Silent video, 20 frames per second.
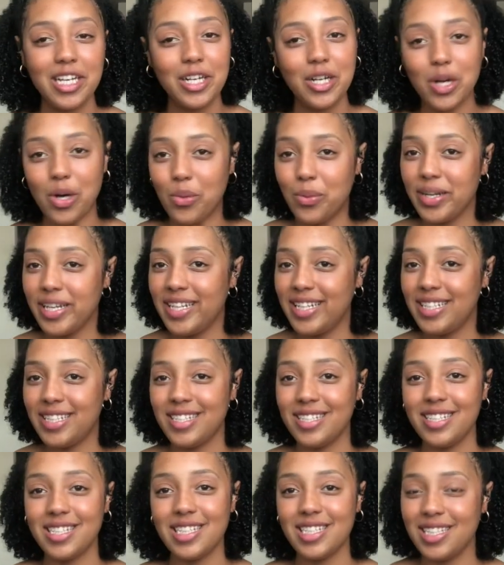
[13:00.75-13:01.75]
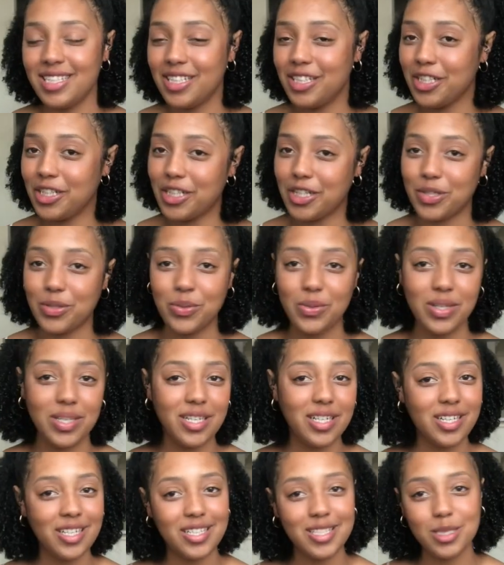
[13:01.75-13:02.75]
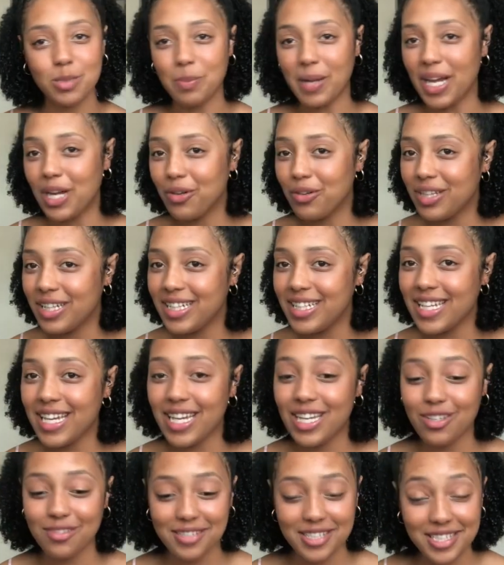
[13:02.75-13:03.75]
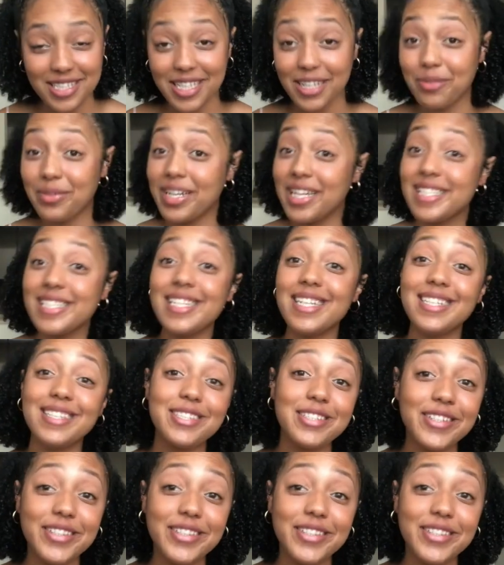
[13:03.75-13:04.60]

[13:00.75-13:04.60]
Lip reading: going, you know, spiraling down, just like what I said,